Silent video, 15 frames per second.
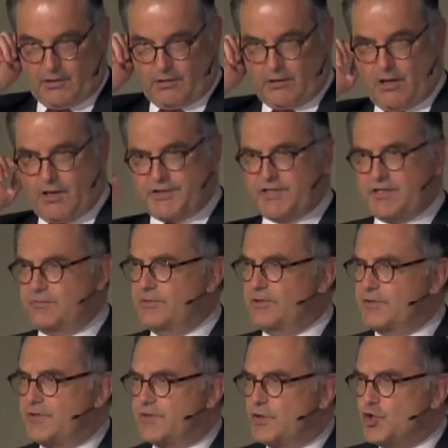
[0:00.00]

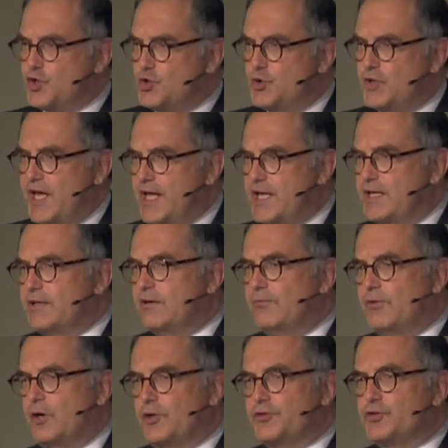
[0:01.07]
Customers today
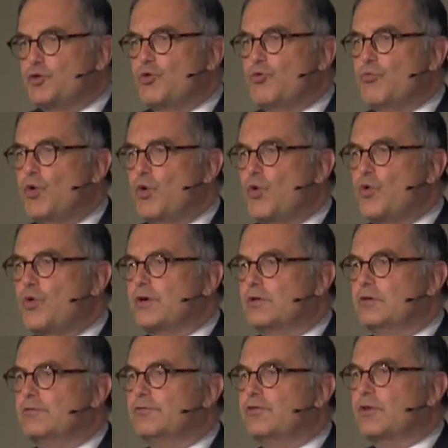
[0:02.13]
want more
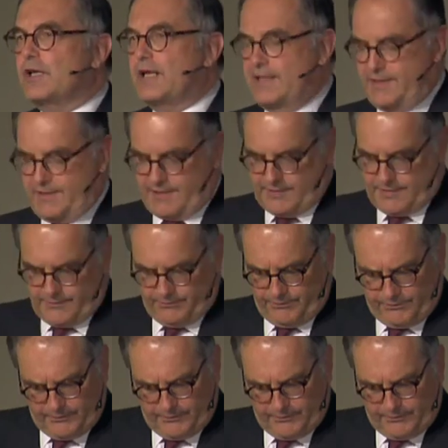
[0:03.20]
for less.